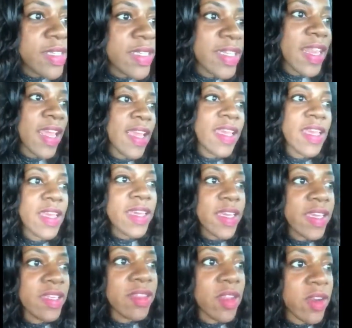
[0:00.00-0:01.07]

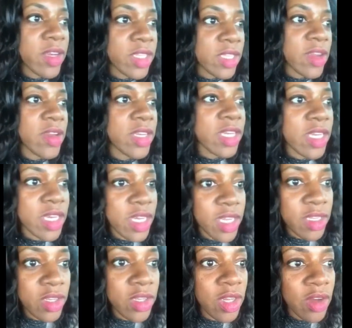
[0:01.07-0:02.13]
they're
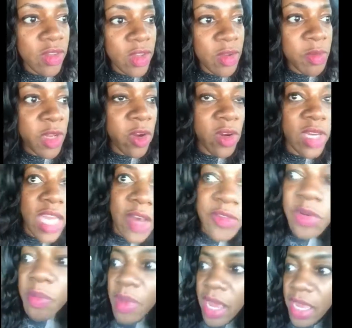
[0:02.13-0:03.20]
good, they're
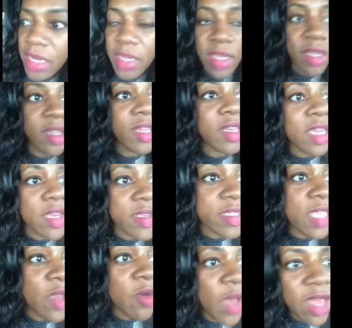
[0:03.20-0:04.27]
level-minded, and they'll
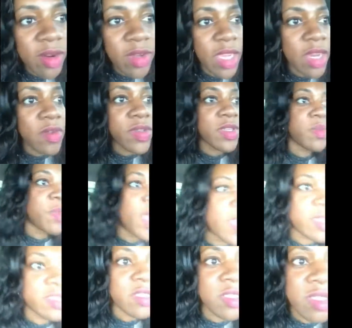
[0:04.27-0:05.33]
say, well, I don't care what you
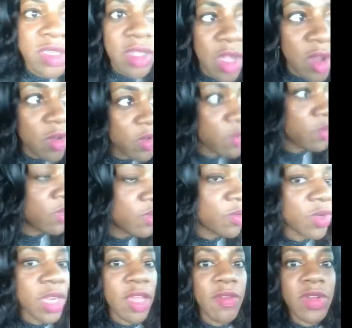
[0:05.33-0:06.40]
make, just
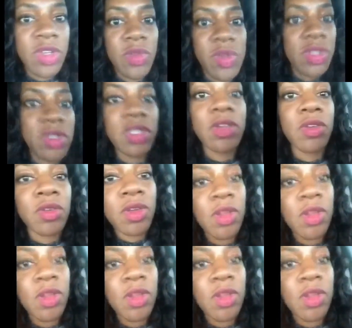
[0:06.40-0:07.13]
whatever, do what you do.